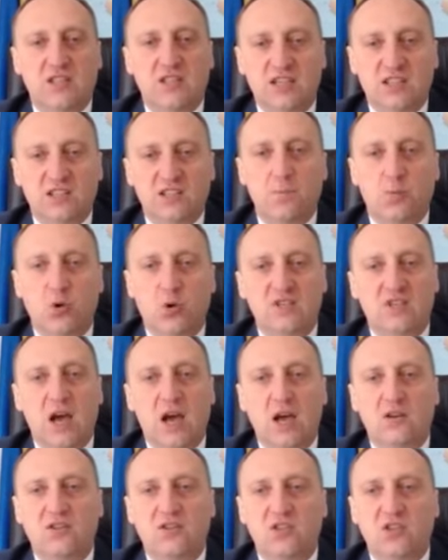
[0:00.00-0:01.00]
that support the
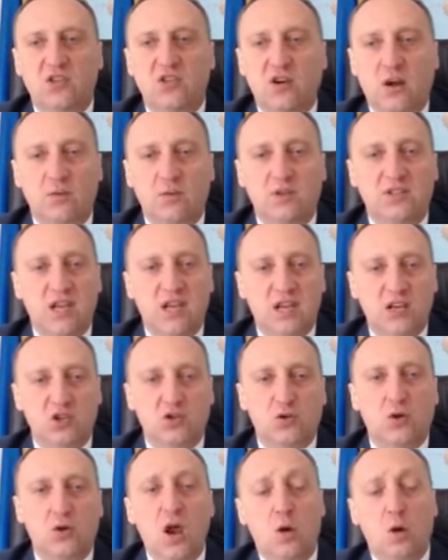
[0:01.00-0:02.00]
IOC
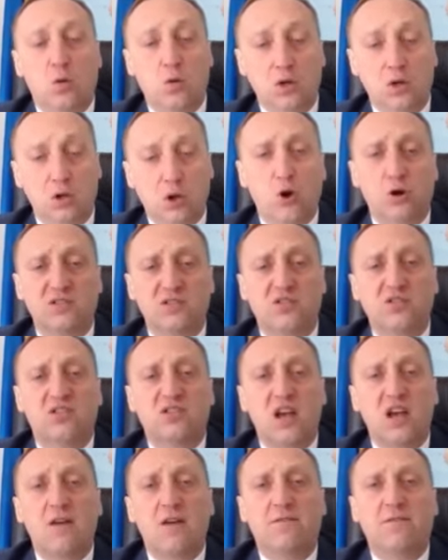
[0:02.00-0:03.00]
recommendation will also
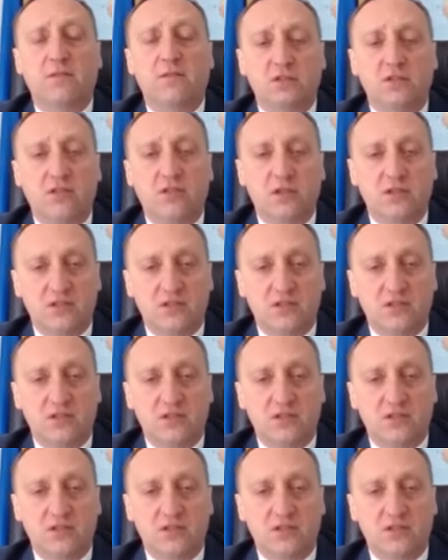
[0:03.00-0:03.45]
suffer,